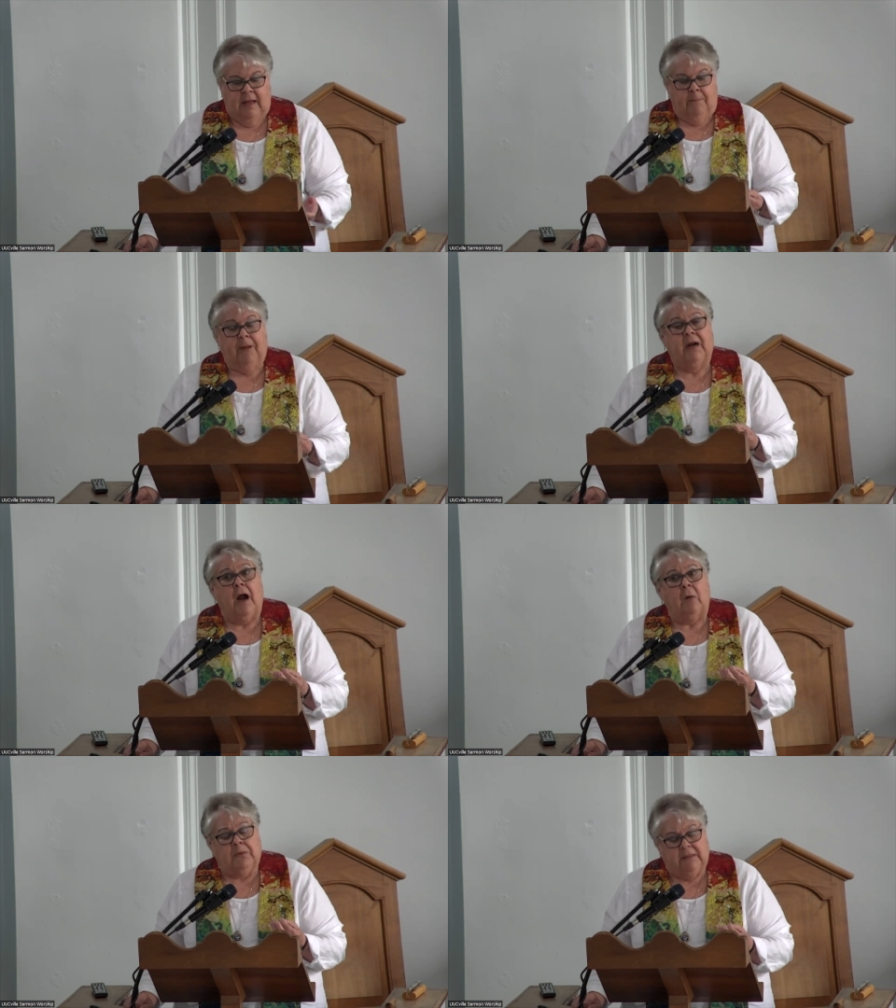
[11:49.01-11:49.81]
But
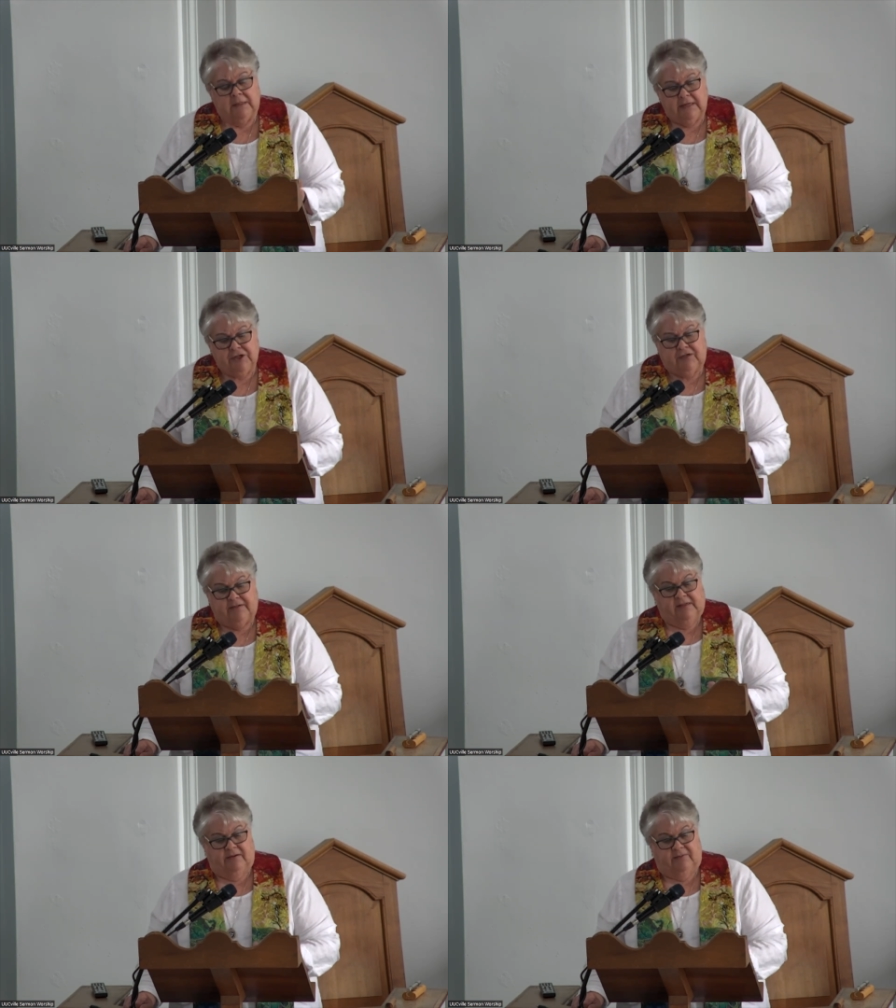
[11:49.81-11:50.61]
our
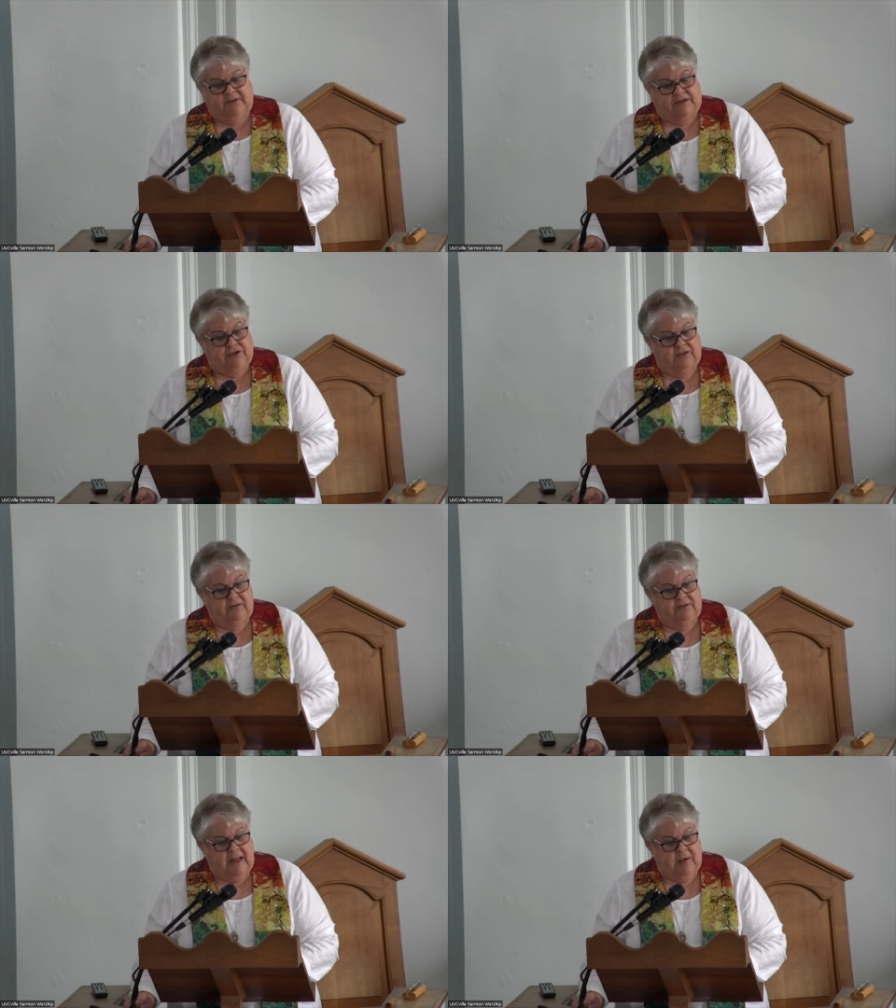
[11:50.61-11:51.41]
religious
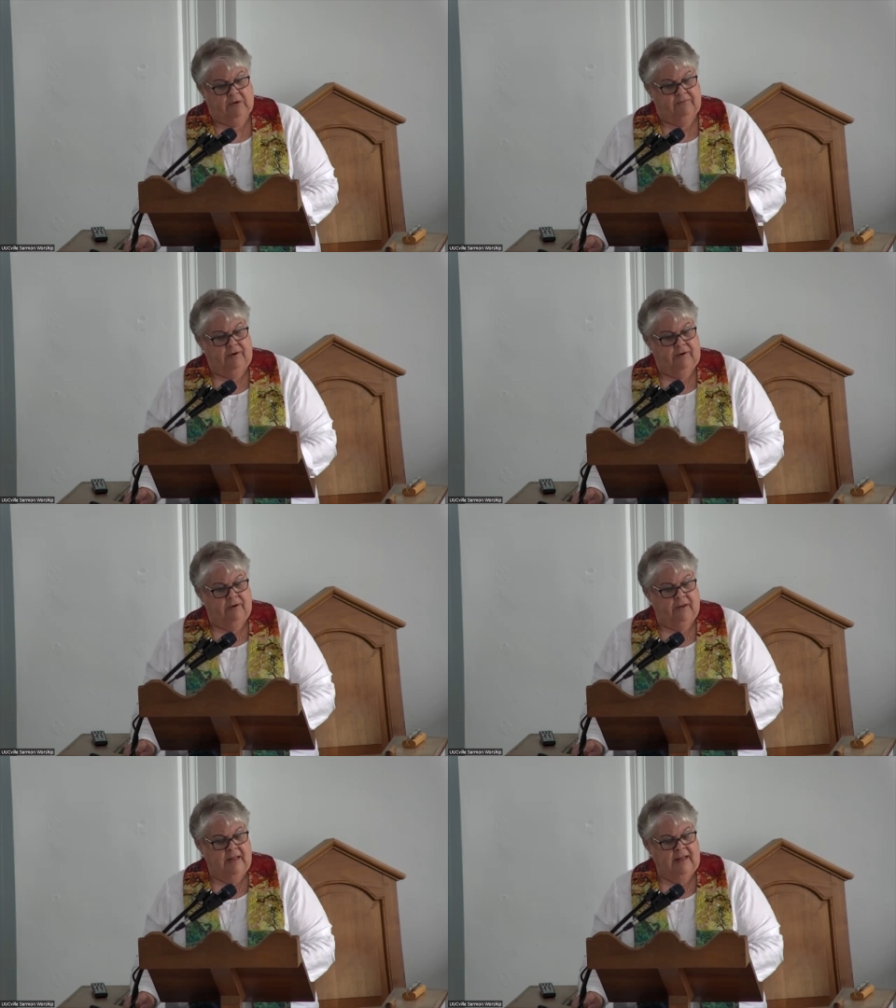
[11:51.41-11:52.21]
convictions, however,
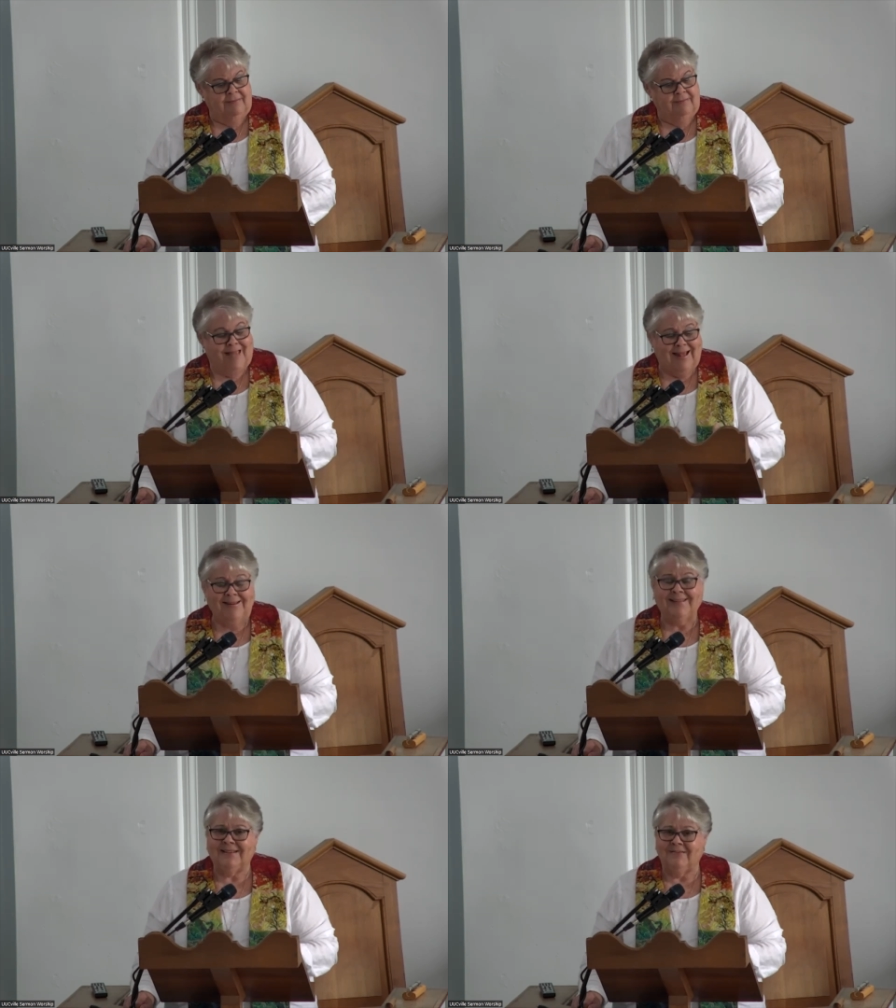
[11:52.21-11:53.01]
that
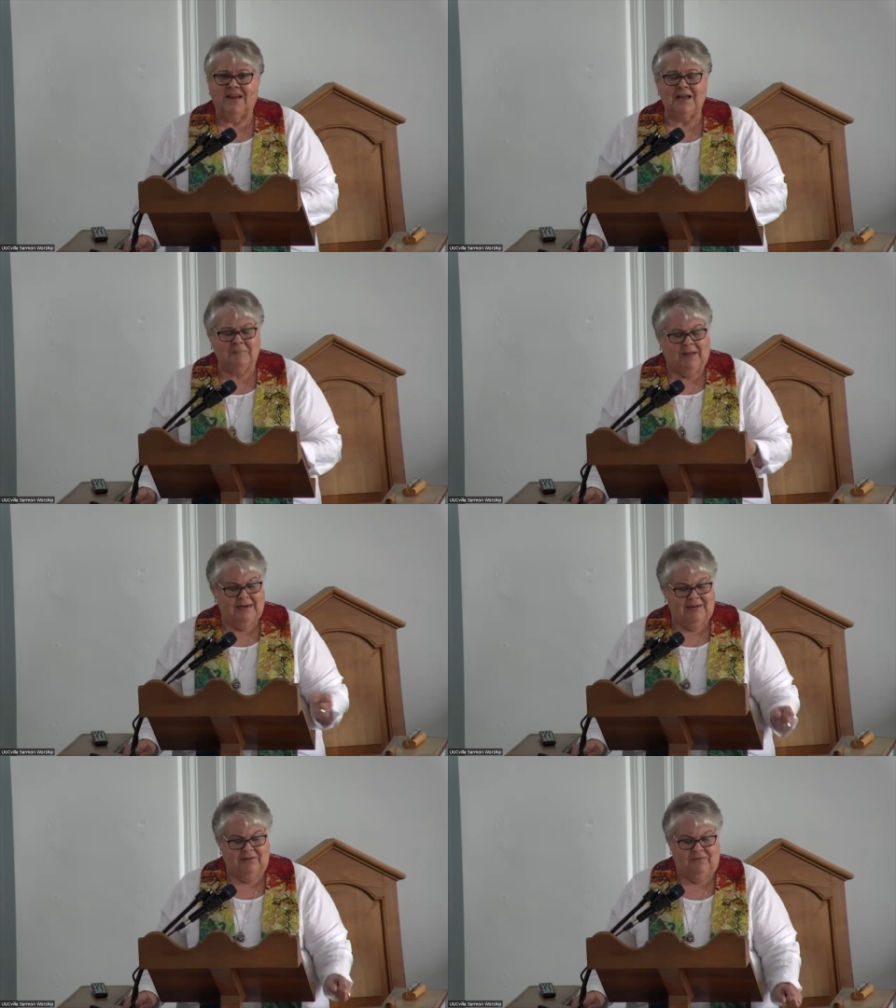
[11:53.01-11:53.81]
is defined by an
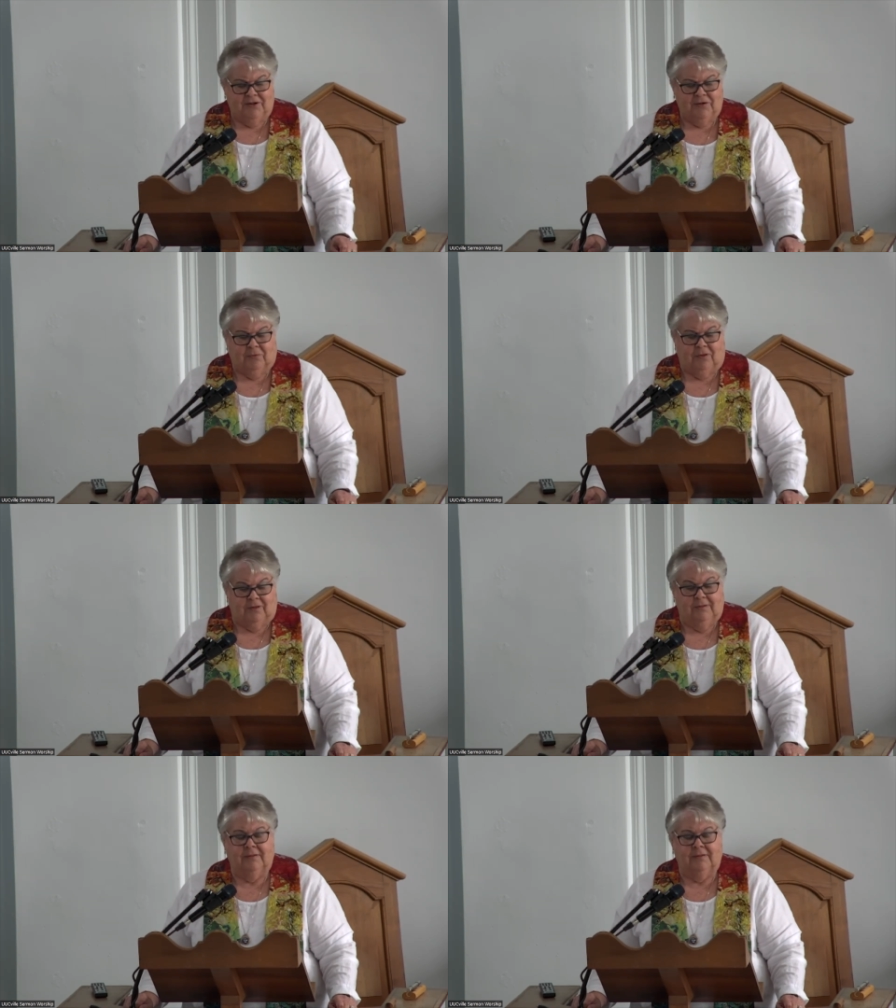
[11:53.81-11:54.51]
individual.